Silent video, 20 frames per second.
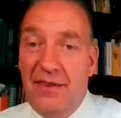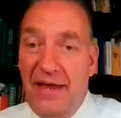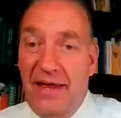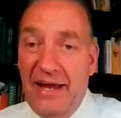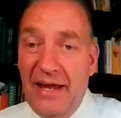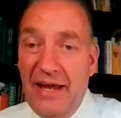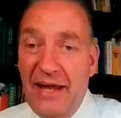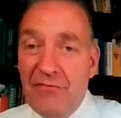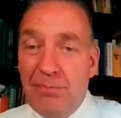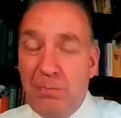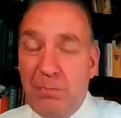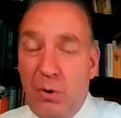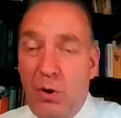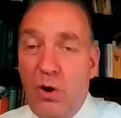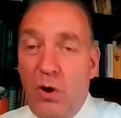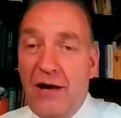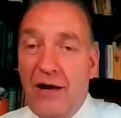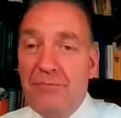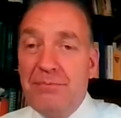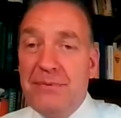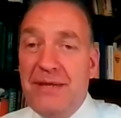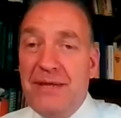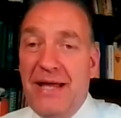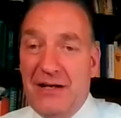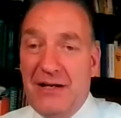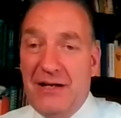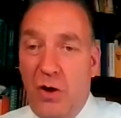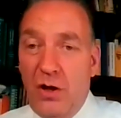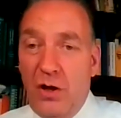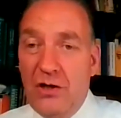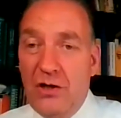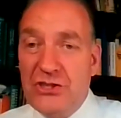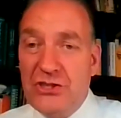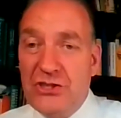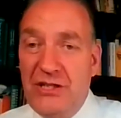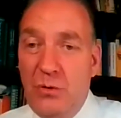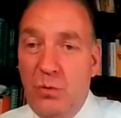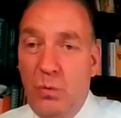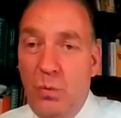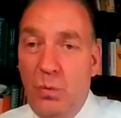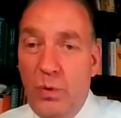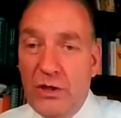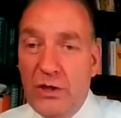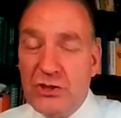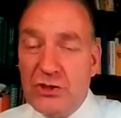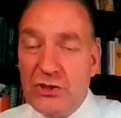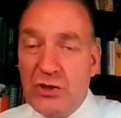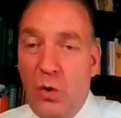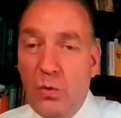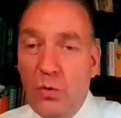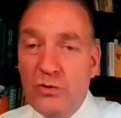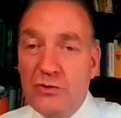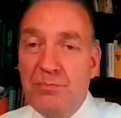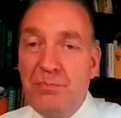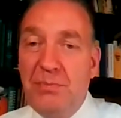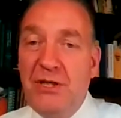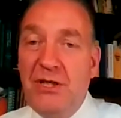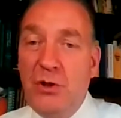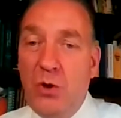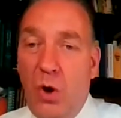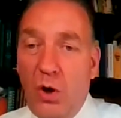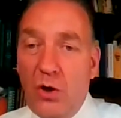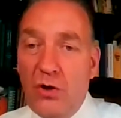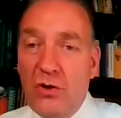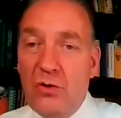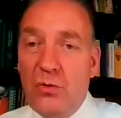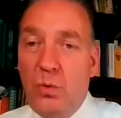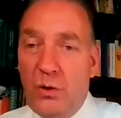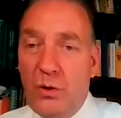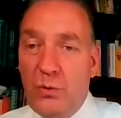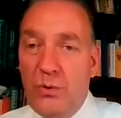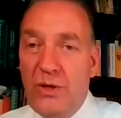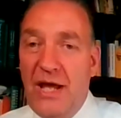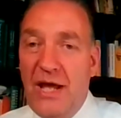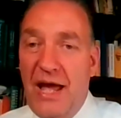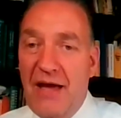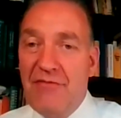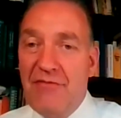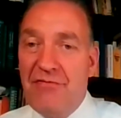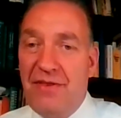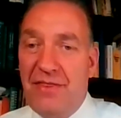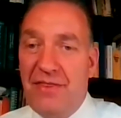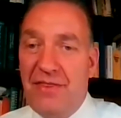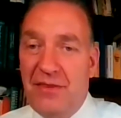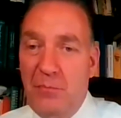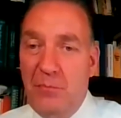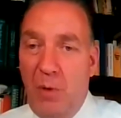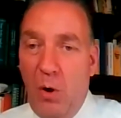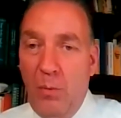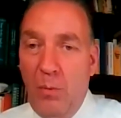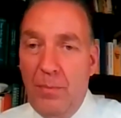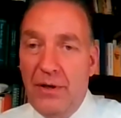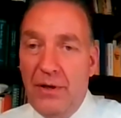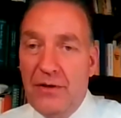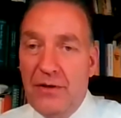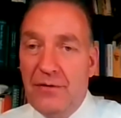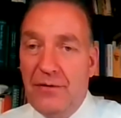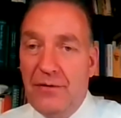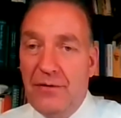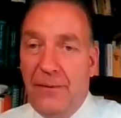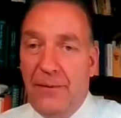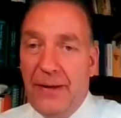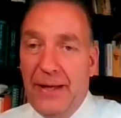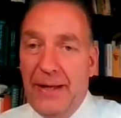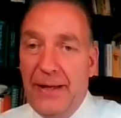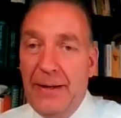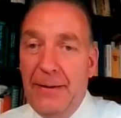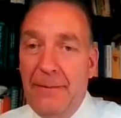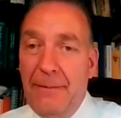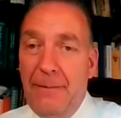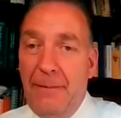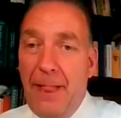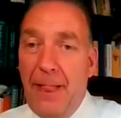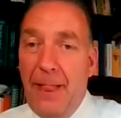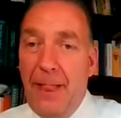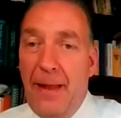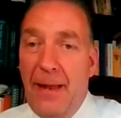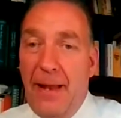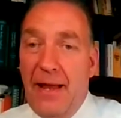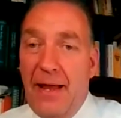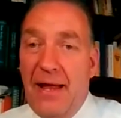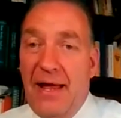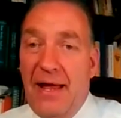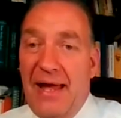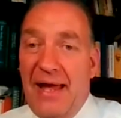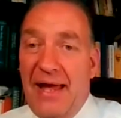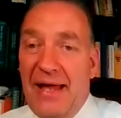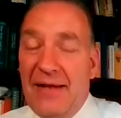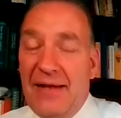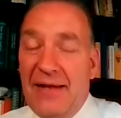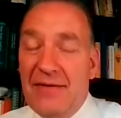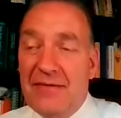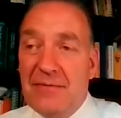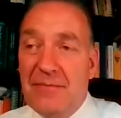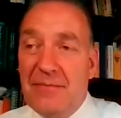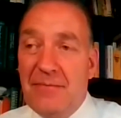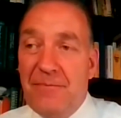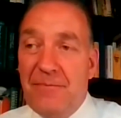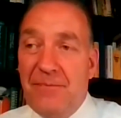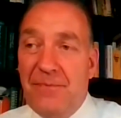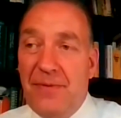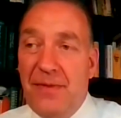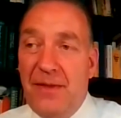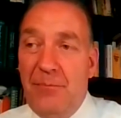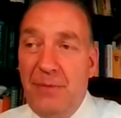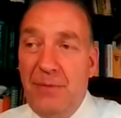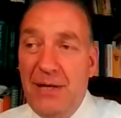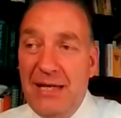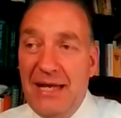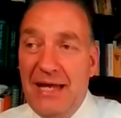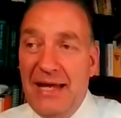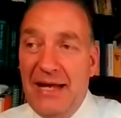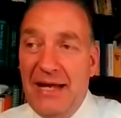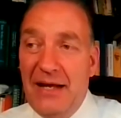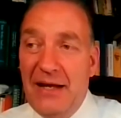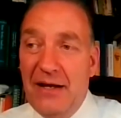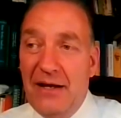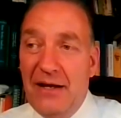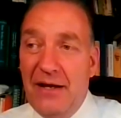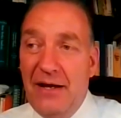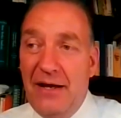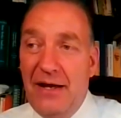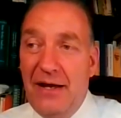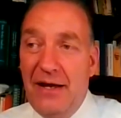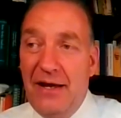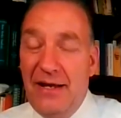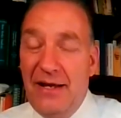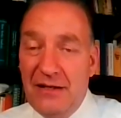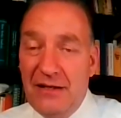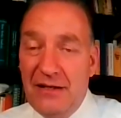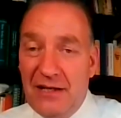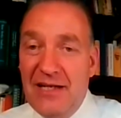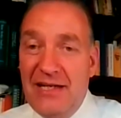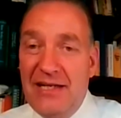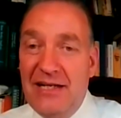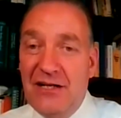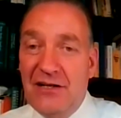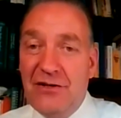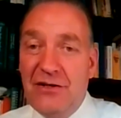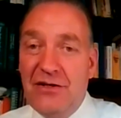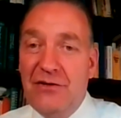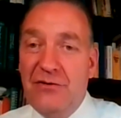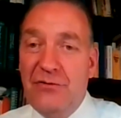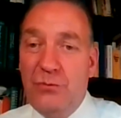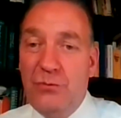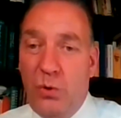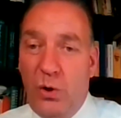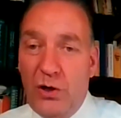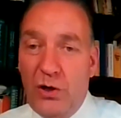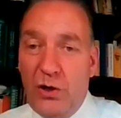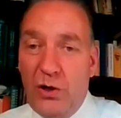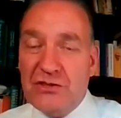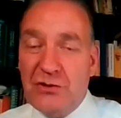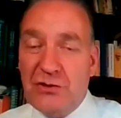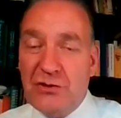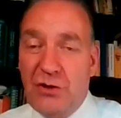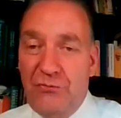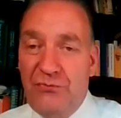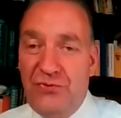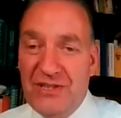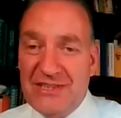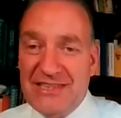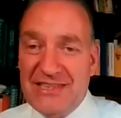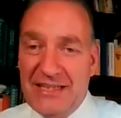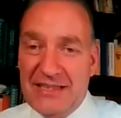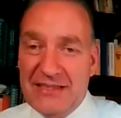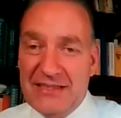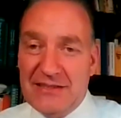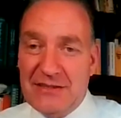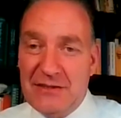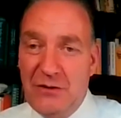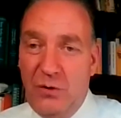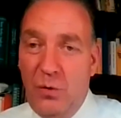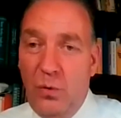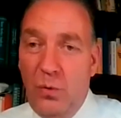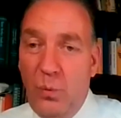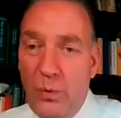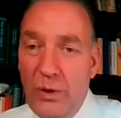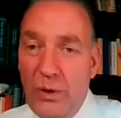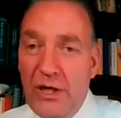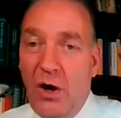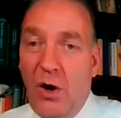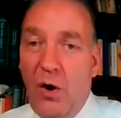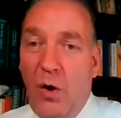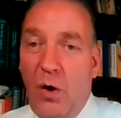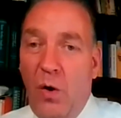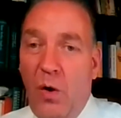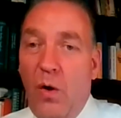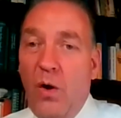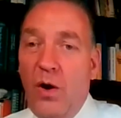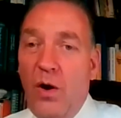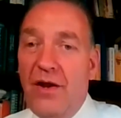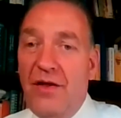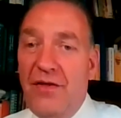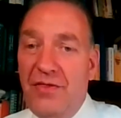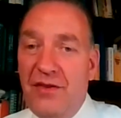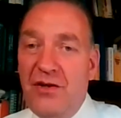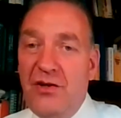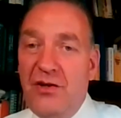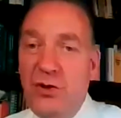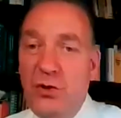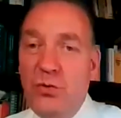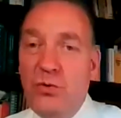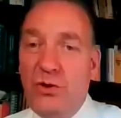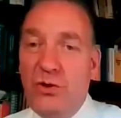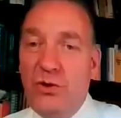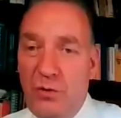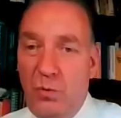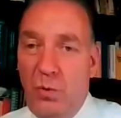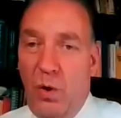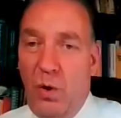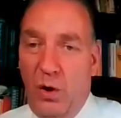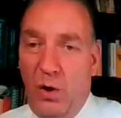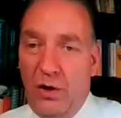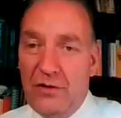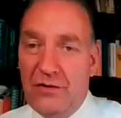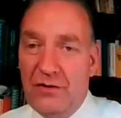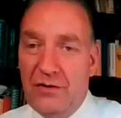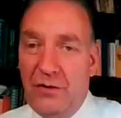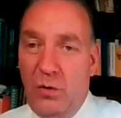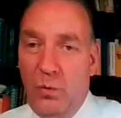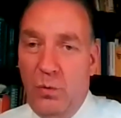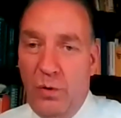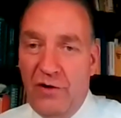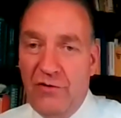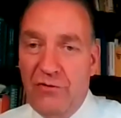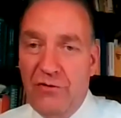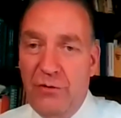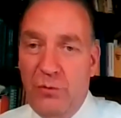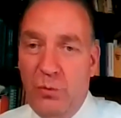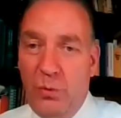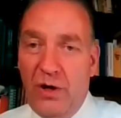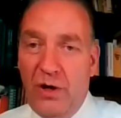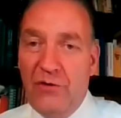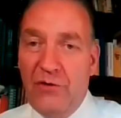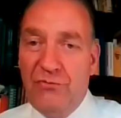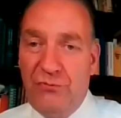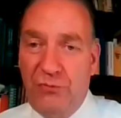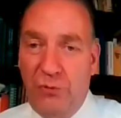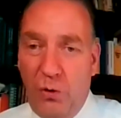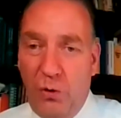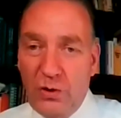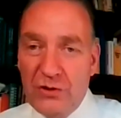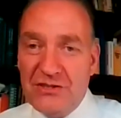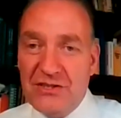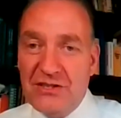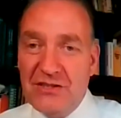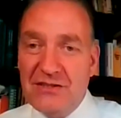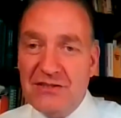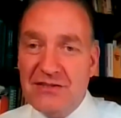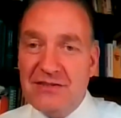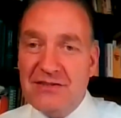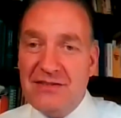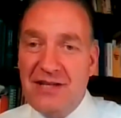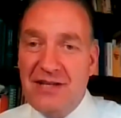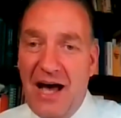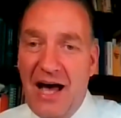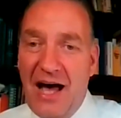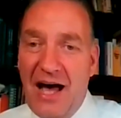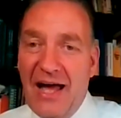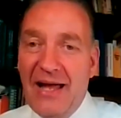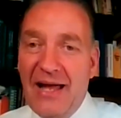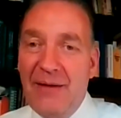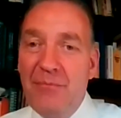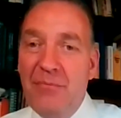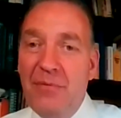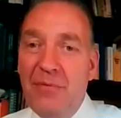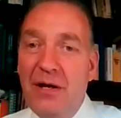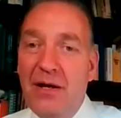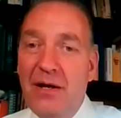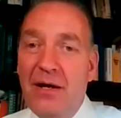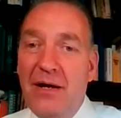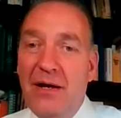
they have brought up technology which goes beyond what we have at the moment, okay? And meaning, in clear words of physics, we are all in the Newton world, where forces, time,